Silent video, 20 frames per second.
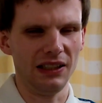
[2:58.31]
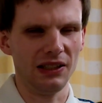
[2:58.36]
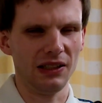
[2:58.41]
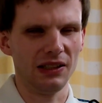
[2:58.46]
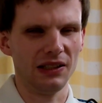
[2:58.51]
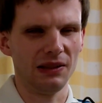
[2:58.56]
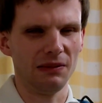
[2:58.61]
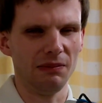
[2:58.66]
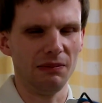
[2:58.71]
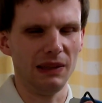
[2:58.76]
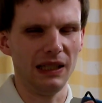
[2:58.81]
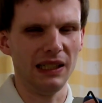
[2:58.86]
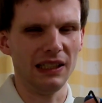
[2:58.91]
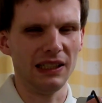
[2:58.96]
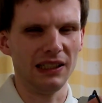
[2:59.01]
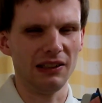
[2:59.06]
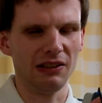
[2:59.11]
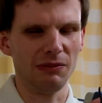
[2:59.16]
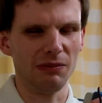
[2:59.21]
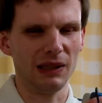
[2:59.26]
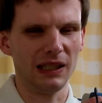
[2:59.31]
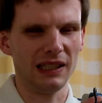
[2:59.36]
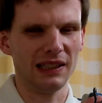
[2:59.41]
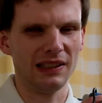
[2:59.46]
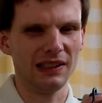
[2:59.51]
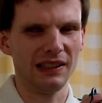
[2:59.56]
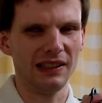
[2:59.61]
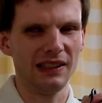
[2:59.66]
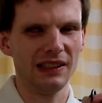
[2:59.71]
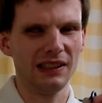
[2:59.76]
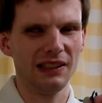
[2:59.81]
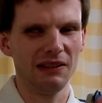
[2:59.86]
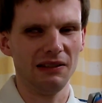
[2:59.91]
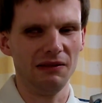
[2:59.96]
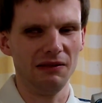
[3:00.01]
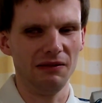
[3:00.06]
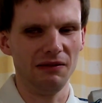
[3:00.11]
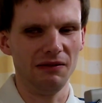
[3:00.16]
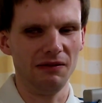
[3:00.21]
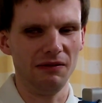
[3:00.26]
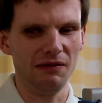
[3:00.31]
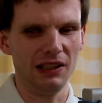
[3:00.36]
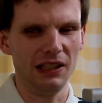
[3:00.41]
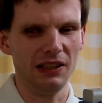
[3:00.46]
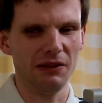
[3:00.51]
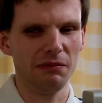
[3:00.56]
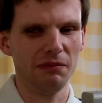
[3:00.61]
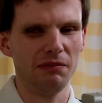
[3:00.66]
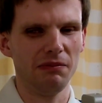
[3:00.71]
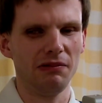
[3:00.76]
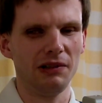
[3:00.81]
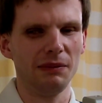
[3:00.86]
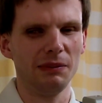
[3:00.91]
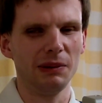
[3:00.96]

it's made out of plastic, which